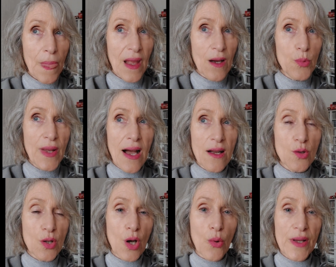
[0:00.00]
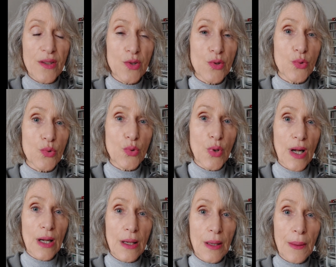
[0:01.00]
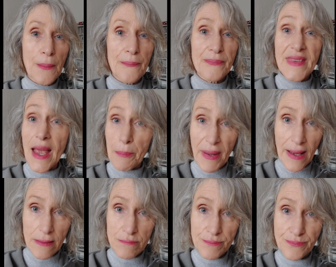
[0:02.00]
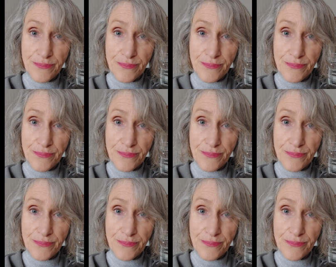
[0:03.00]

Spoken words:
going to do tapping.